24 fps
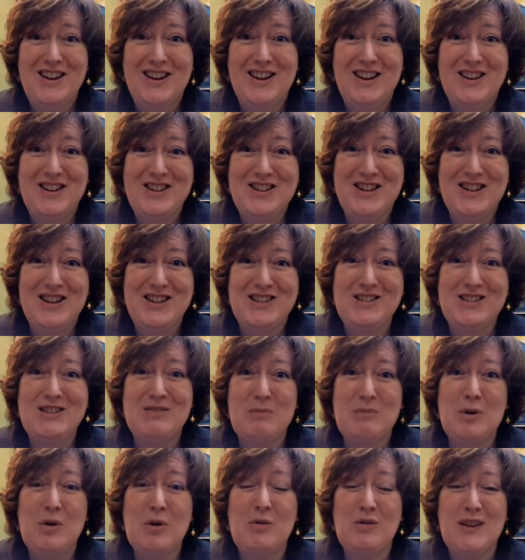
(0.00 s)
you know, just
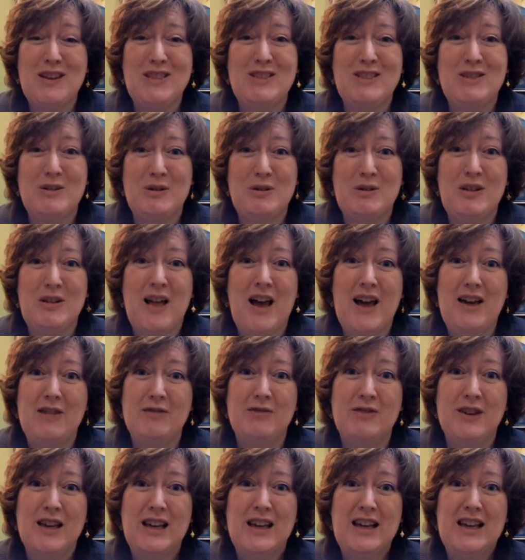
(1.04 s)
moving through
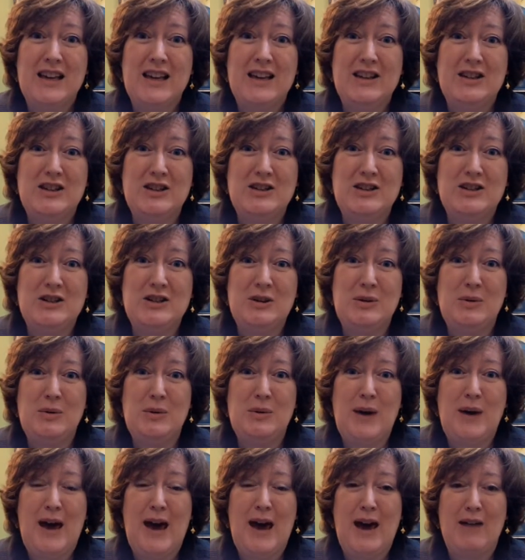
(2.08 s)
life. It's just
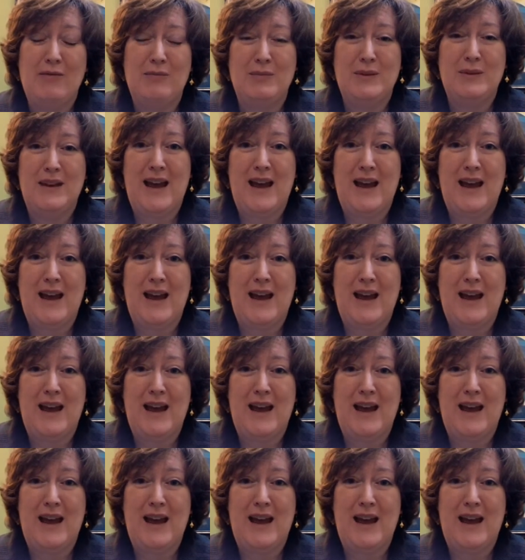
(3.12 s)
you happen